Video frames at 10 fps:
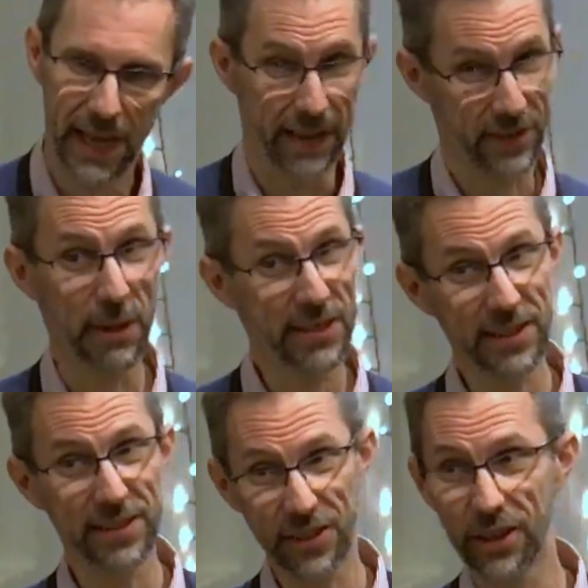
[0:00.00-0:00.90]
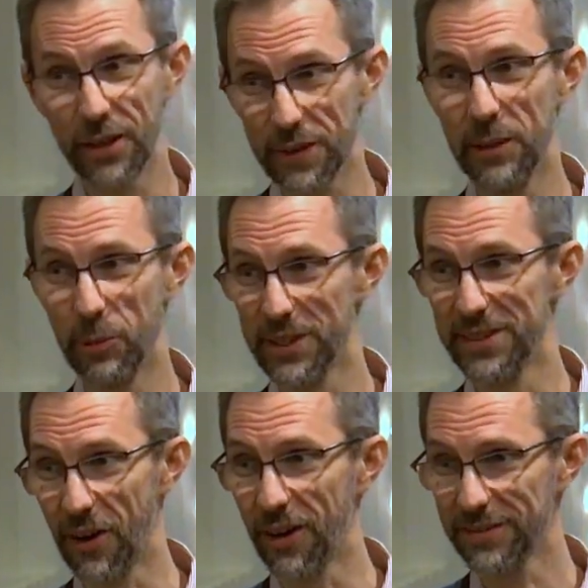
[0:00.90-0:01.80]
As amazing as our earthly bodies
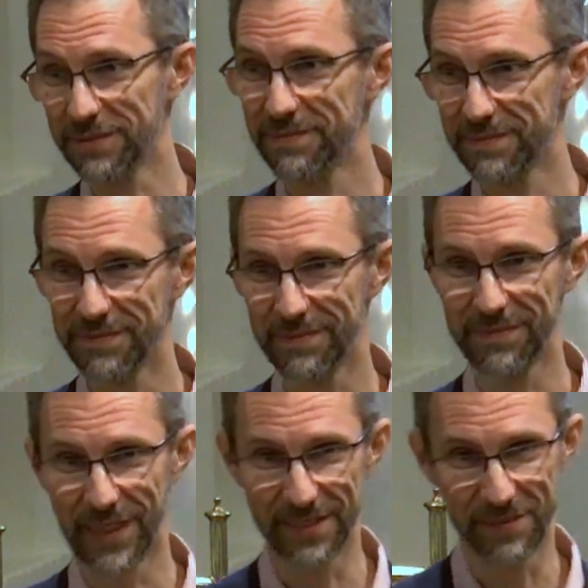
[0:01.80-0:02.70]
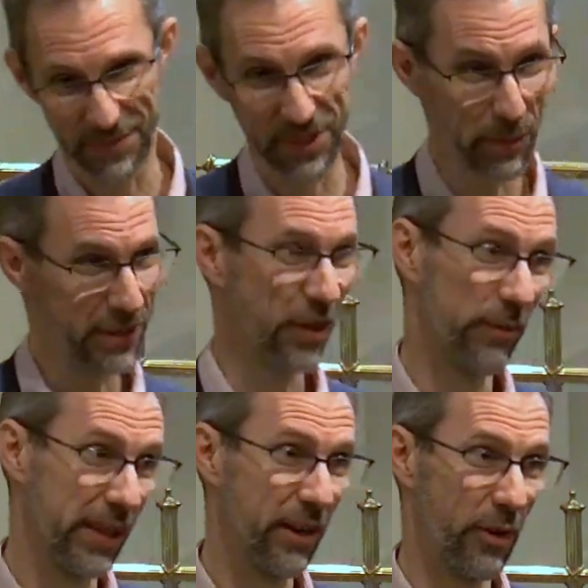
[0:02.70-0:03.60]
are, and some of the time
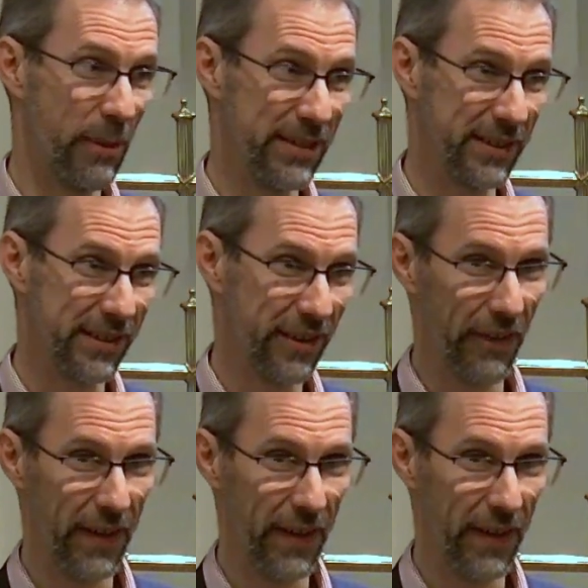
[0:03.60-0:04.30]
they are amazing, aren't